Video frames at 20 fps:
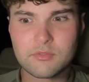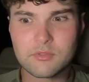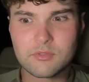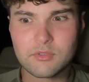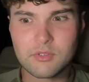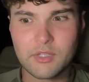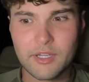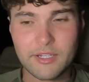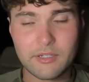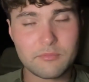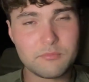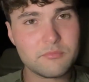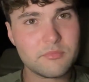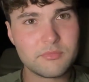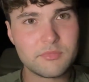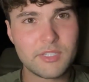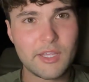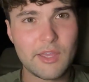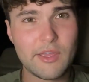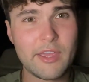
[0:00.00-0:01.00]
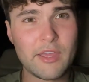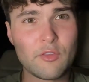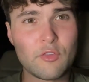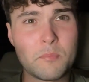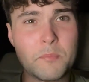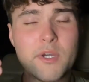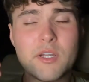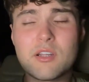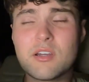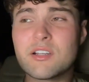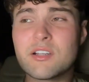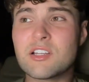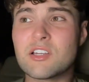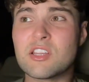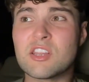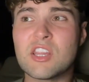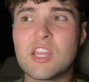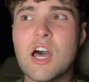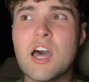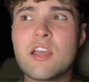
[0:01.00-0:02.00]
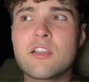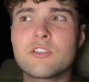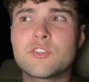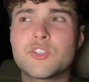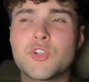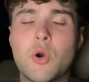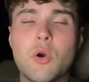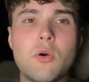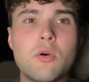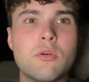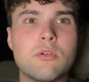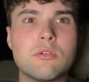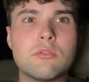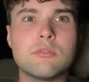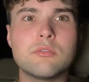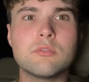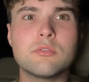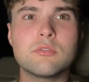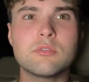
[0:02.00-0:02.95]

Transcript: like that has put on a lot of toll